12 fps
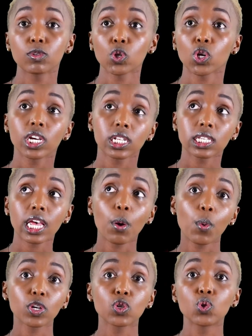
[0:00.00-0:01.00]
So you can say I
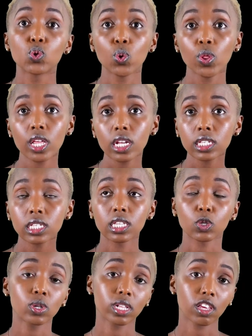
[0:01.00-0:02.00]
want to do this
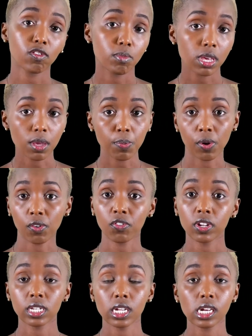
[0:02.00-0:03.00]
that will give me
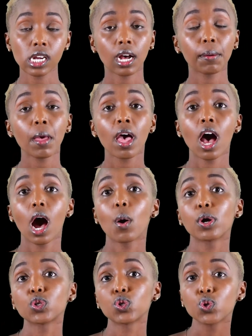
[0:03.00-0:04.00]
profit income. I
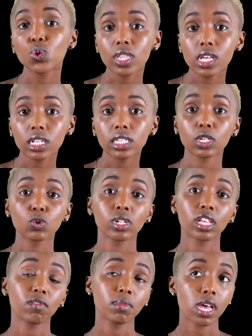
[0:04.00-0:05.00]
want to do this that will
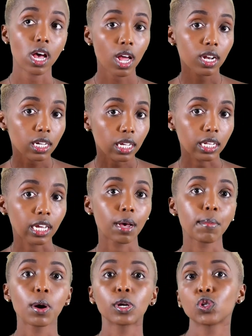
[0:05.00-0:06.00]
give me earned
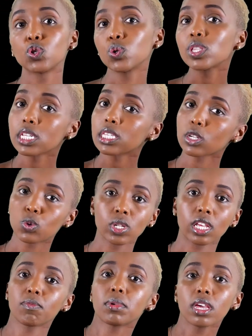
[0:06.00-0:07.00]
income. I want to do this that will
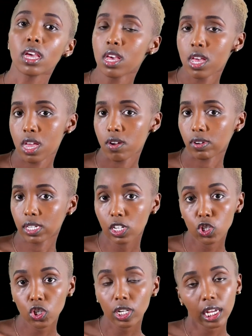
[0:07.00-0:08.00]
give me
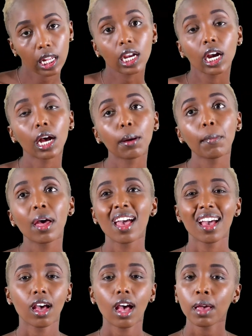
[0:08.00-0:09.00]
residual income
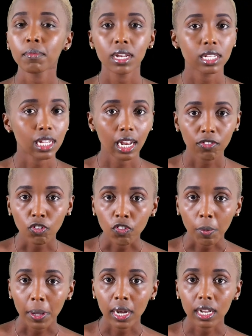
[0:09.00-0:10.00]
I mean, it's a life of
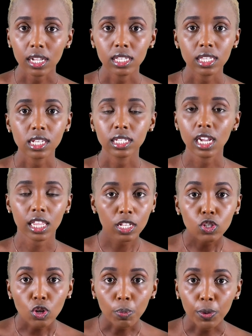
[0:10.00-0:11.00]
abundance. There's nothing
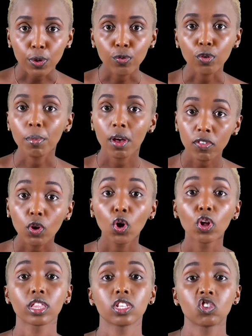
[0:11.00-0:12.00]
stopping you from having
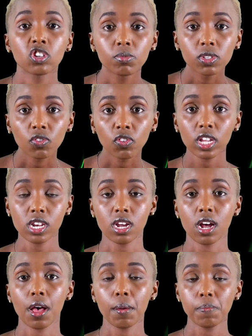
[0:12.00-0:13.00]
all the streams of
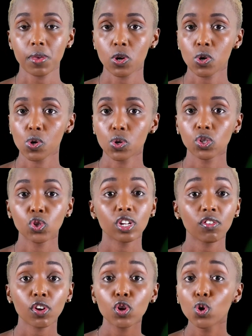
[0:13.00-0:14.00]
income because you
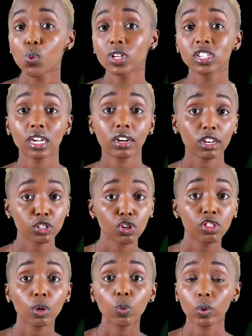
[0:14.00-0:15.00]
never know which
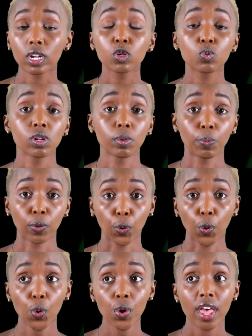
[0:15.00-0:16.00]
direction the wind will
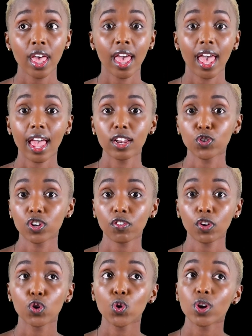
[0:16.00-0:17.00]
blow. And you
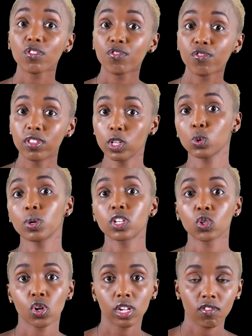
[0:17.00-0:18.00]
never know if this one
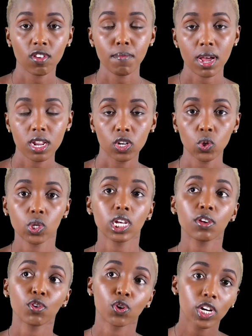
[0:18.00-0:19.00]
is not giving money
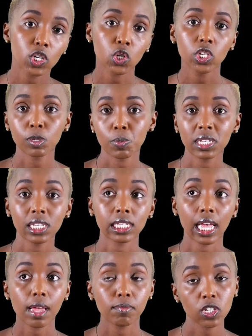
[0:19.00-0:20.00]
today, if your rental spaces
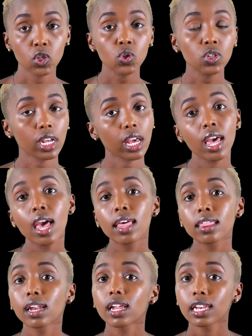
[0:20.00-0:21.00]
are empty today,
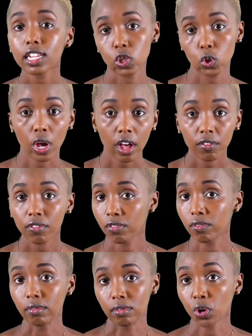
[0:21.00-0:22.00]
then at least you have
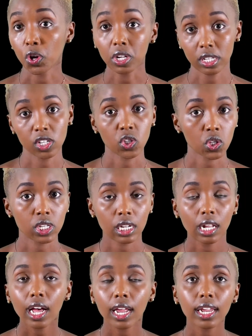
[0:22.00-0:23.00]
royalties you're
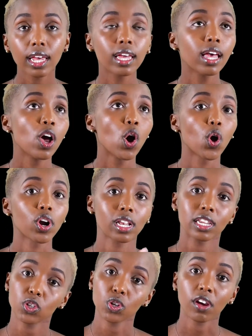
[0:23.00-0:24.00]
still earning or
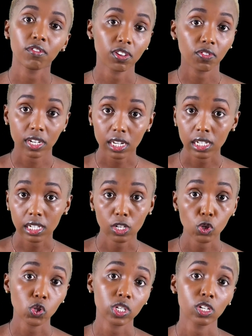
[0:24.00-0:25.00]
at least you have dividends
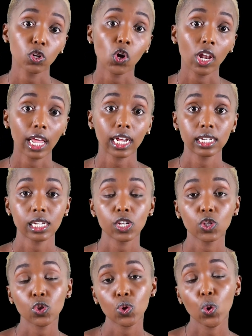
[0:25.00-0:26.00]
that you're still
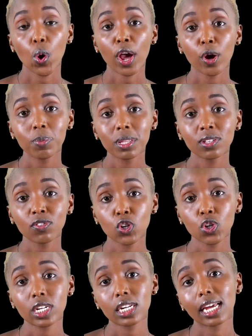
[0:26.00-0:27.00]
collecting. So I hope this
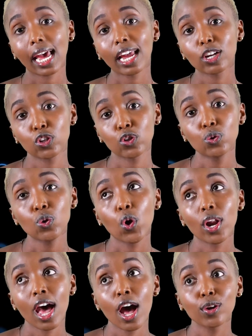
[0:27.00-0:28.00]
video did guide you
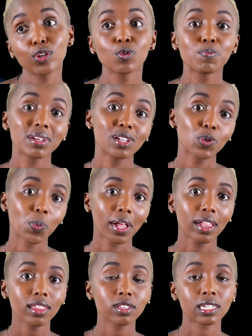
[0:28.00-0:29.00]
on how to build
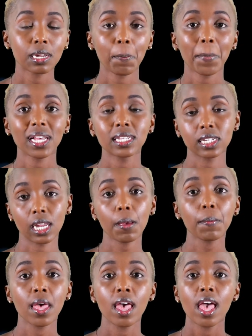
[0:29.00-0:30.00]
wealth step by step.